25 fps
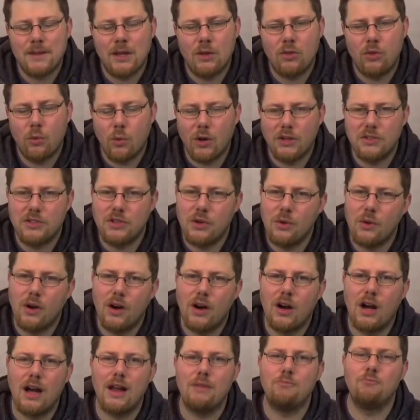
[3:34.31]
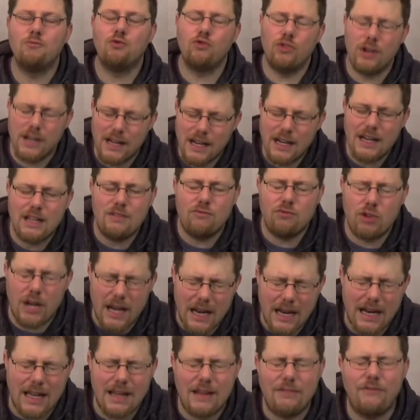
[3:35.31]
the ones who are, I'm really,
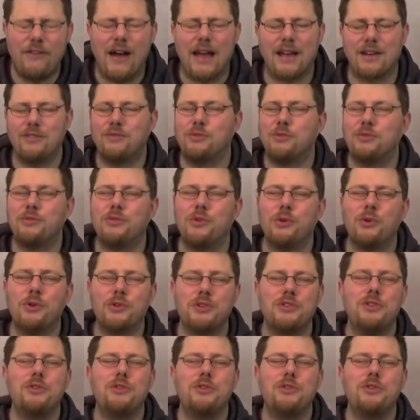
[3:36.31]
really thankful for.